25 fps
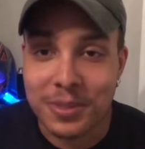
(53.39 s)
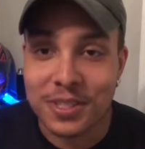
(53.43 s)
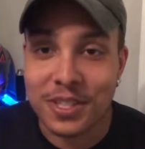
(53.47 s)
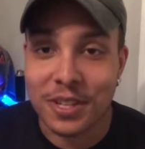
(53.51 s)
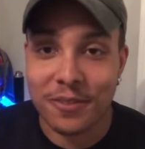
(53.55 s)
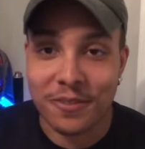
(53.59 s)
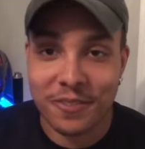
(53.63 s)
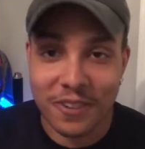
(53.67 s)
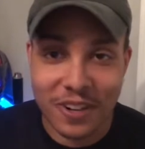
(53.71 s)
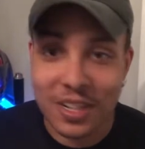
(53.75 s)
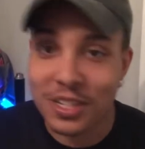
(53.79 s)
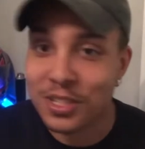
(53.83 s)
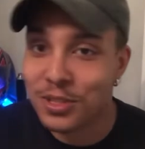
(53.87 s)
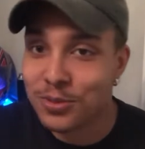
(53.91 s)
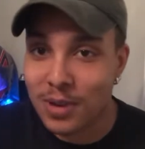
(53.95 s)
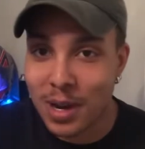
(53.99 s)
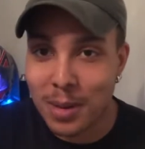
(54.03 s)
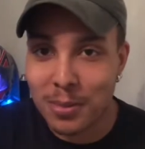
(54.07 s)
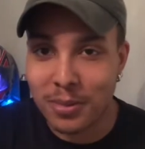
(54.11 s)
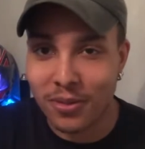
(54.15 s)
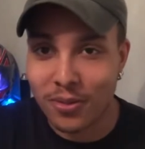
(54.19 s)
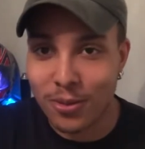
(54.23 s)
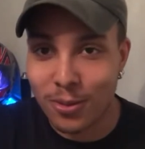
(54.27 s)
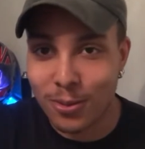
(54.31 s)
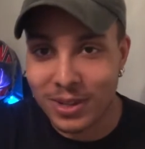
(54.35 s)
so first, right
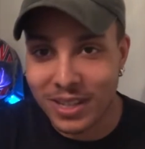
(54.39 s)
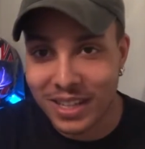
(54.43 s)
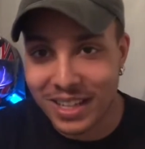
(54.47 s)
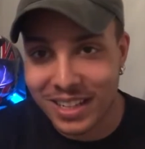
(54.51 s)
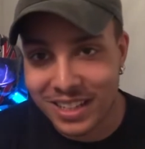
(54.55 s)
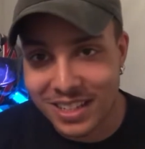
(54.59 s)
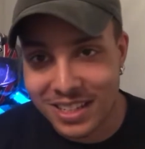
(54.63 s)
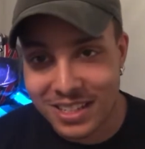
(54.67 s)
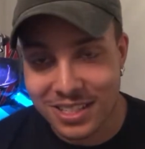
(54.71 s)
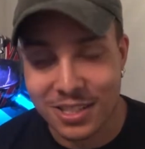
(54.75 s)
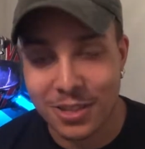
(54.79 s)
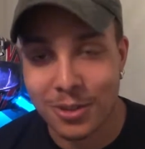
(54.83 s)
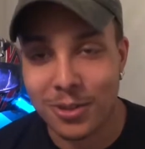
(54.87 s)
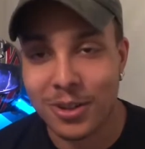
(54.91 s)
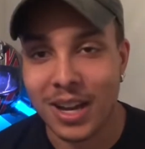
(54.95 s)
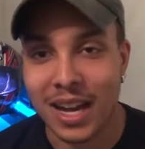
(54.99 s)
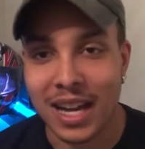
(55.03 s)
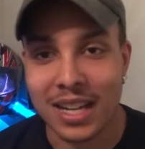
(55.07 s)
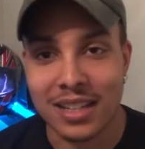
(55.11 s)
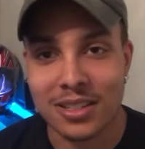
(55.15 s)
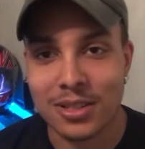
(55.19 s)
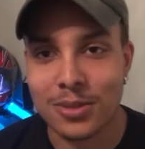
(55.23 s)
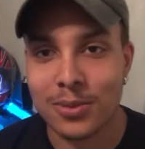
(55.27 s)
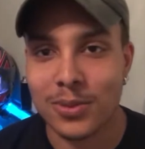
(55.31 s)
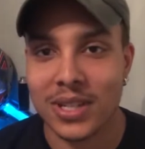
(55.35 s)
before we get into it, I
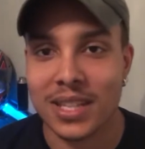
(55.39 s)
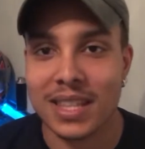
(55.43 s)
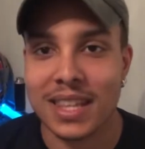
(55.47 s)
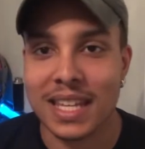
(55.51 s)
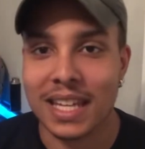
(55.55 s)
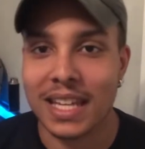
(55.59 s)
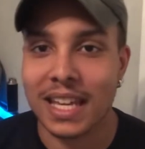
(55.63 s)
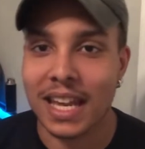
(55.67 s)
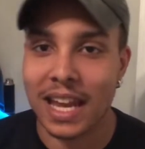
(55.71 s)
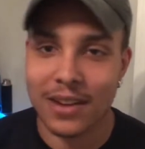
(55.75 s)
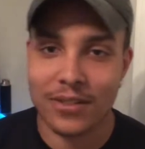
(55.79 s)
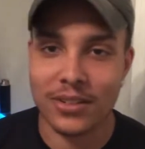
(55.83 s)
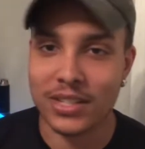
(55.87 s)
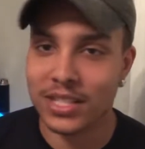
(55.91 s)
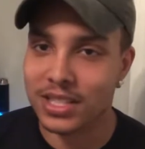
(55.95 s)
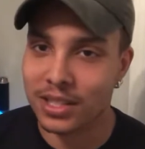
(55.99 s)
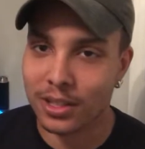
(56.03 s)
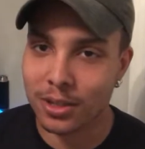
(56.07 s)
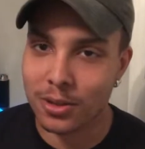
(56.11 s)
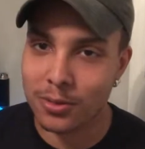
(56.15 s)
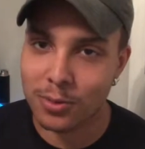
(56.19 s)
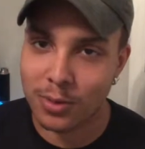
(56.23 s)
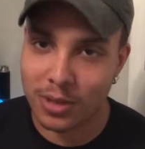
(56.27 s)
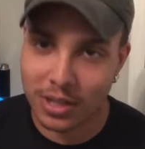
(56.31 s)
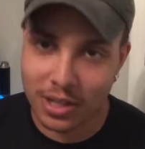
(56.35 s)
just want to thank every
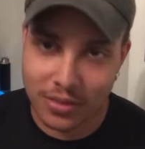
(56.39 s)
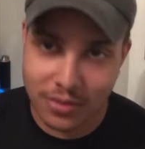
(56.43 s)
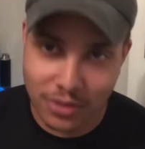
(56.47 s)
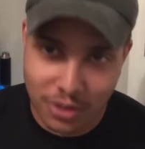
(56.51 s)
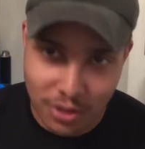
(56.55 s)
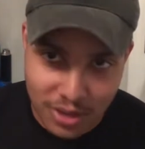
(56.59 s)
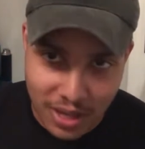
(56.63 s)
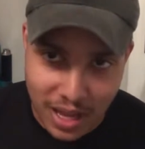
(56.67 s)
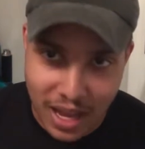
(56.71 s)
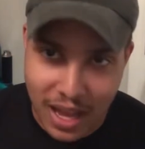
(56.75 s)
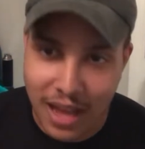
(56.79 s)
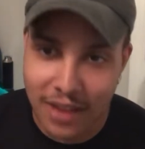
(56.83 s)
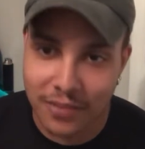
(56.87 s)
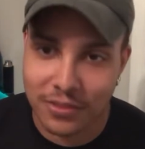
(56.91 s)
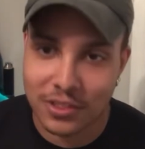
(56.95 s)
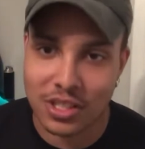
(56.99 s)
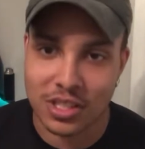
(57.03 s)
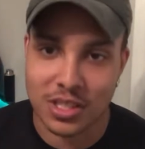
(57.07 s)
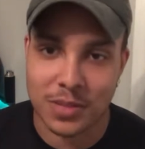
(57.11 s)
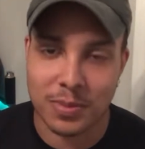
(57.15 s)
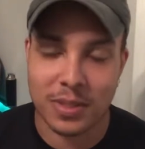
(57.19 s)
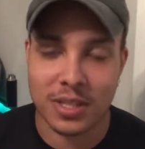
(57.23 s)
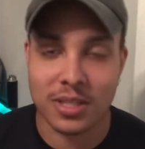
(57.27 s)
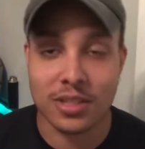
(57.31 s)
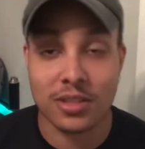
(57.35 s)
single one of you that have
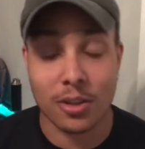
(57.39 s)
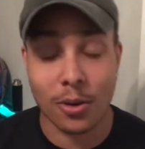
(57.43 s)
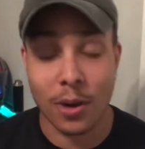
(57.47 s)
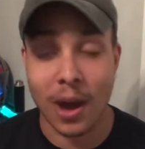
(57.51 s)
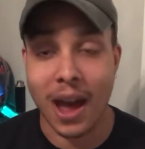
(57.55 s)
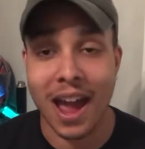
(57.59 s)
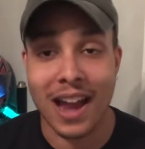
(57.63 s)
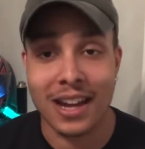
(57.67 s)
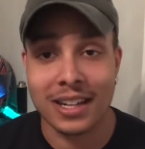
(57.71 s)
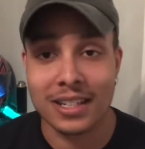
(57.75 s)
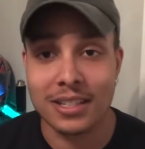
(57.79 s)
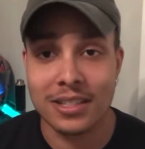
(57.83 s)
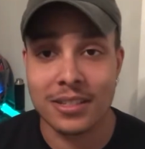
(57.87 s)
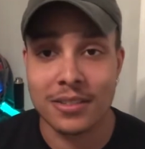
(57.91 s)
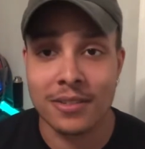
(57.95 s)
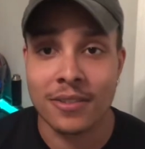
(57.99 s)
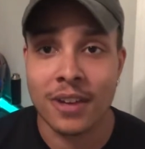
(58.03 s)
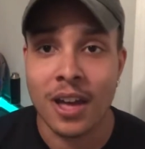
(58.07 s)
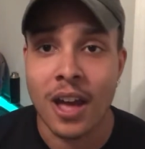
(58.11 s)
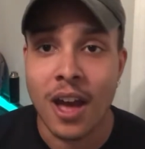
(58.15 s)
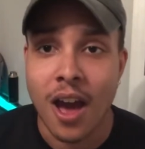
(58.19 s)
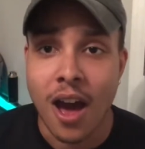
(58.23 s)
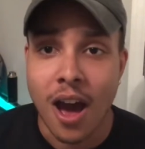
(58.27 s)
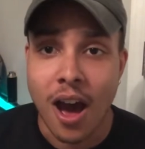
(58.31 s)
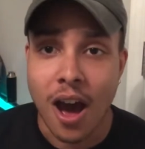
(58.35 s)
just been so active
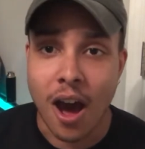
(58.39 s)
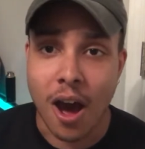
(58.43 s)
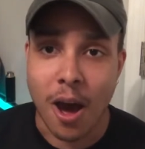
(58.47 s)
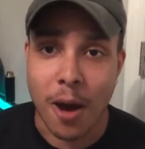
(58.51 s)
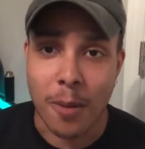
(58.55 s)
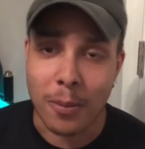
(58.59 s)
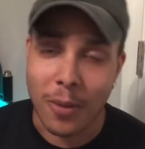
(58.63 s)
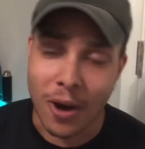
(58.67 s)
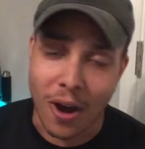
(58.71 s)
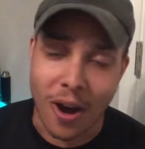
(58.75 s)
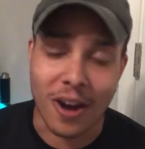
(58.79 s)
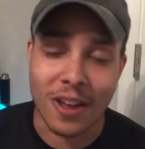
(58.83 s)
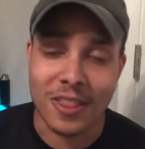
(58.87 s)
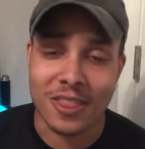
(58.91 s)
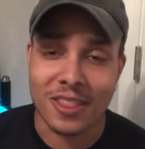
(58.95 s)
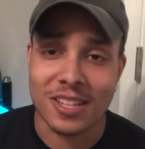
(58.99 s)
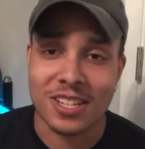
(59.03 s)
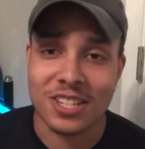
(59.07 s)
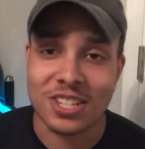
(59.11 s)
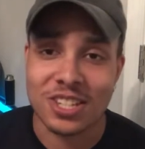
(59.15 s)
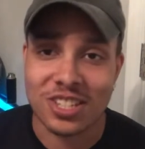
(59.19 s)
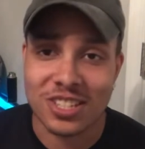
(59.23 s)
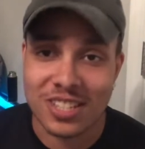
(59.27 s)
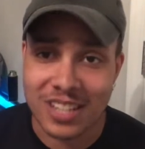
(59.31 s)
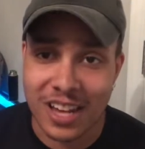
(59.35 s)
on
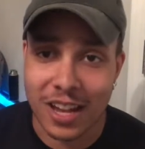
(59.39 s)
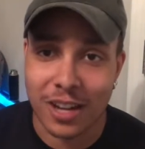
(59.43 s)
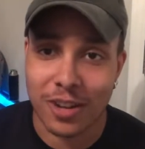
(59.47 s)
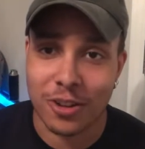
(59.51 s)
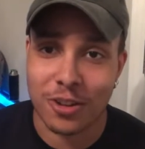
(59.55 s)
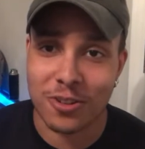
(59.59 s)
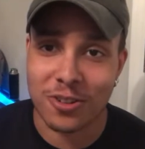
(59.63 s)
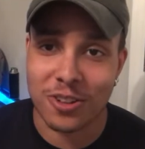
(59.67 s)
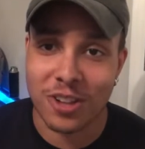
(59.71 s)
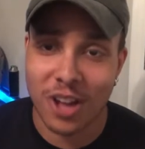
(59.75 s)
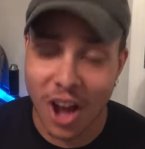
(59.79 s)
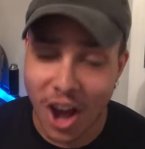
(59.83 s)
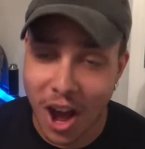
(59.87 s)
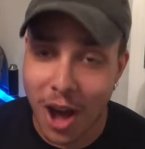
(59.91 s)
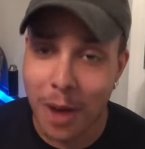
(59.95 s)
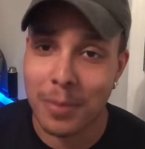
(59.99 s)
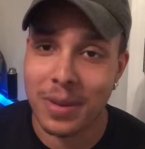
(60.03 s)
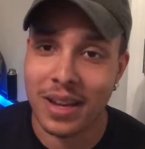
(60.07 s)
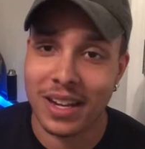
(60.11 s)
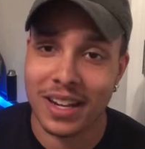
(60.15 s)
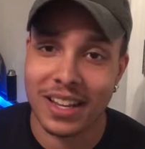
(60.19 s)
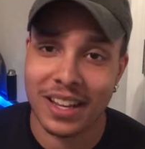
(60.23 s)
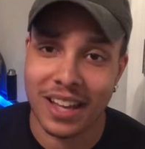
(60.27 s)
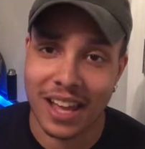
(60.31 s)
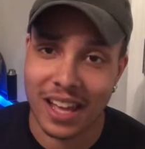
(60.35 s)
this channel,
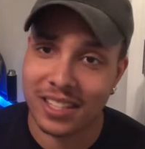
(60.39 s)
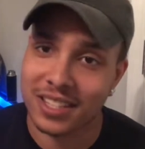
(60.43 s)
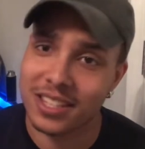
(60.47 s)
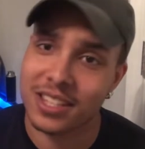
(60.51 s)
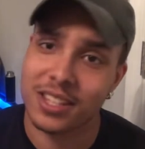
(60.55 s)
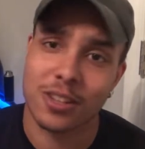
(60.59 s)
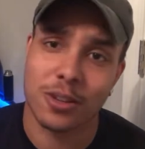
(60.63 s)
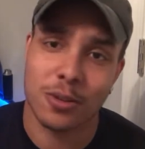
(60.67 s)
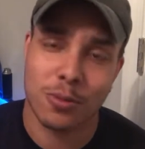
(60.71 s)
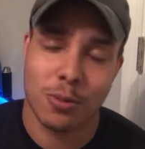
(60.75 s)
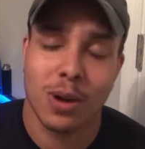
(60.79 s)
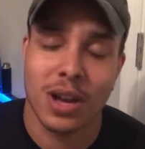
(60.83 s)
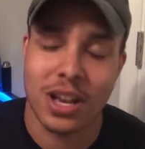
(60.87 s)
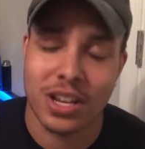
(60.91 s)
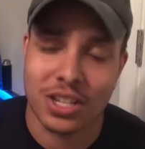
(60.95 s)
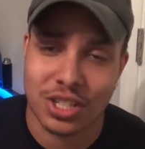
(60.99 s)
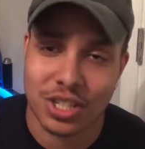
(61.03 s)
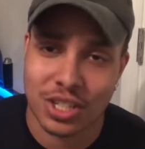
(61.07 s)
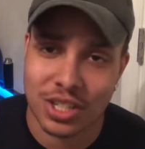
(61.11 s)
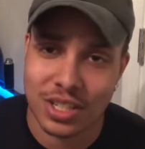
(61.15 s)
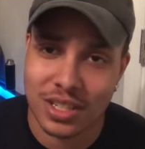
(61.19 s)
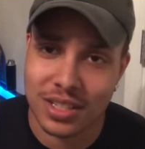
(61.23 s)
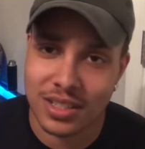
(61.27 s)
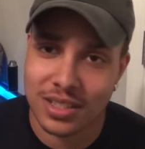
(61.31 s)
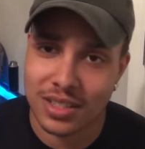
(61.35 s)
commenting, asking
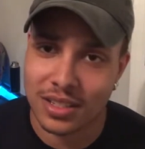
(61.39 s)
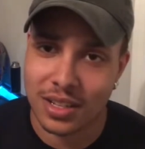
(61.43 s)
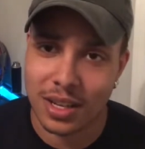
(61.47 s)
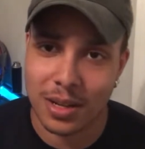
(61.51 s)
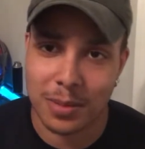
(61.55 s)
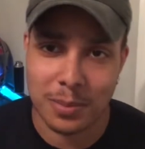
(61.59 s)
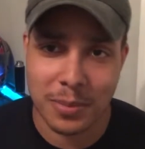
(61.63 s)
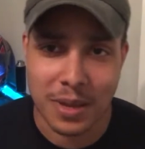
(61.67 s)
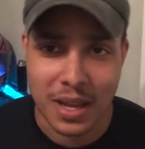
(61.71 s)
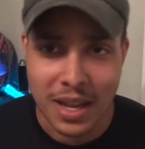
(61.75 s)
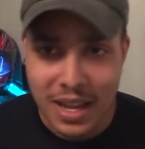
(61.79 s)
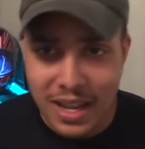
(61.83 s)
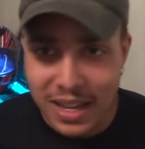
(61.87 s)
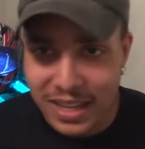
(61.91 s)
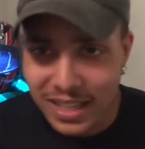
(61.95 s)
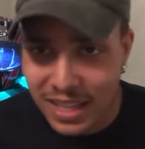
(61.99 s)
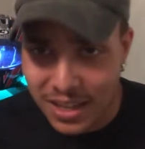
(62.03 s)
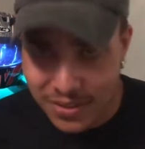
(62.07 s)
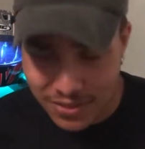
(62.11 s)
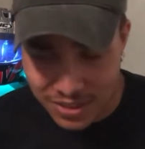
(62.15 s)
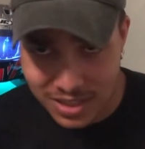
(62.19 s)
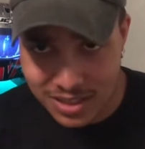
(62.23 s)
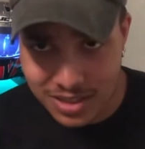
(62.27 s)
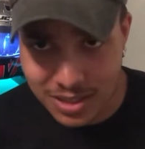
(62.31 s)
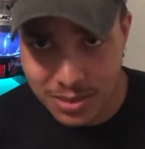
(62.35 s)
questions,
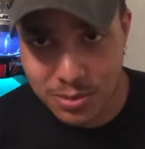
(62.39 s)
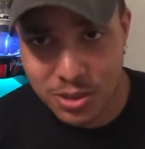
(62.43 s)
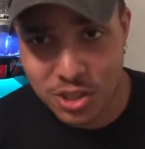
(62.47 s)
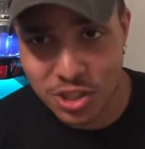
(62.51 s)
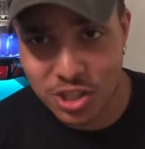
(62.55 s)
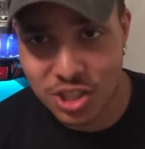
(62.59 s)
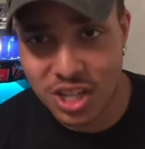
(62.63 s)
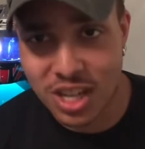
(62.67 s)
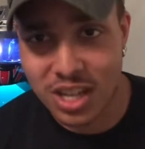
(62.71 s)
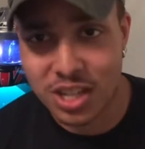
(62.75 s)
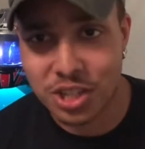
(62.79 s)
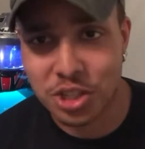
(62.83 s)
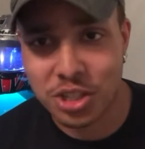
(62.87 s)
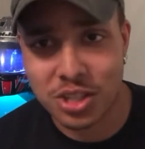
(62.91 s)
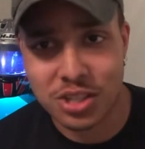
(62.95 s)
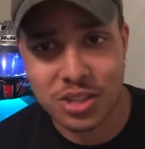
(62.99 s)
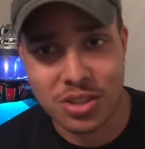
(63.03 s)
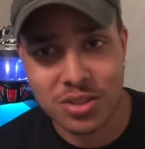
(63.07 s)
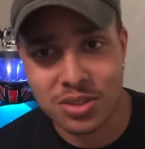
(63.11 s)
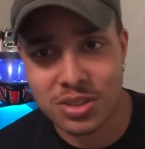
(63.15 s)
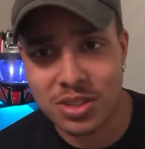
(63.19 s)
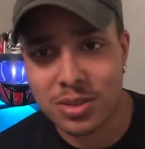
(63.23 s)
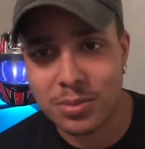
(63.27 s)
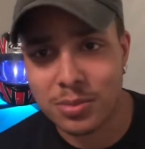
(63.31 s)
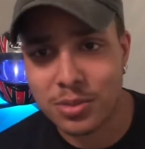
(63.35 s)
giving some suggestions
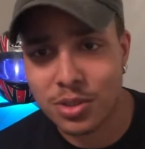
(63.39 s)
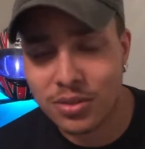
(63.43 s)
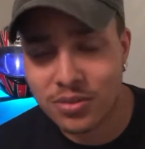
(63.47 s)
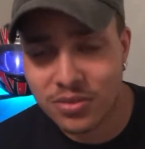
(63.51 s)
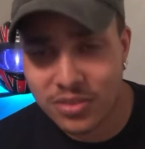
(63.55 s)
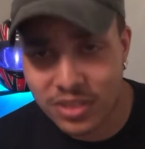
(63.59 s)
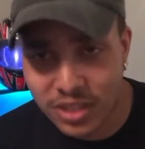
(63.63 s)
on some new